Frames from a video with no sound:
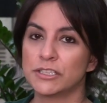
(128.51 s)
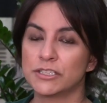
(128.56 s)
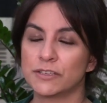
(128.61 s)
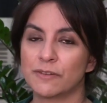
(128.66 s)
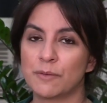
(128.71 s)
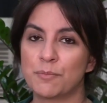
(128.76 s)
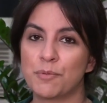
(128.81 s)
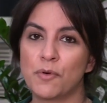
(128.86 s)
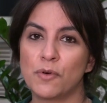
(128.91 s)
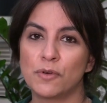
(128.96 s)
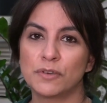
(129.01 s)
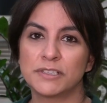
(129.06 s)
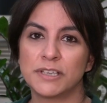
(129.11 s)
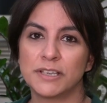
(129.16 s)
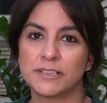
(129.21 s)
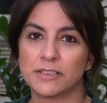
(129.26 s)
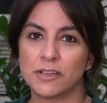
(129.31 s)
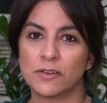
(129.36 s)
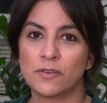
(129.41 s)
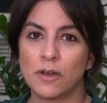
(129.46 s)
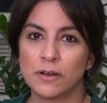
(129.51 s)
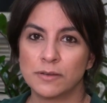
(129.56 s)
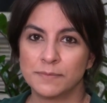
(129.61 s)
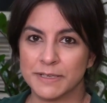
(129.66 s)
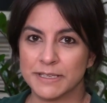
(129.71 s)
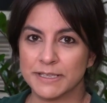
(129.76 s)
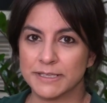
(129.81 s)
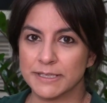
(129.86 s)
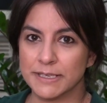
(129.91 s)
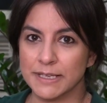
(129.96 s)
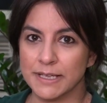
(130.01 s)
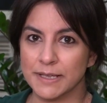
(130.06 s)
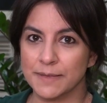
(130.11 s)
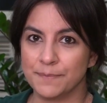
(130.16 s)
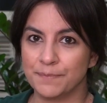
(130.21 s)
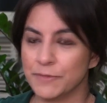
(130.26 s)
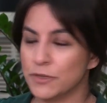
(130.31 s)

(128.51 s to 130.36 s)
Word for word: to report it anonymously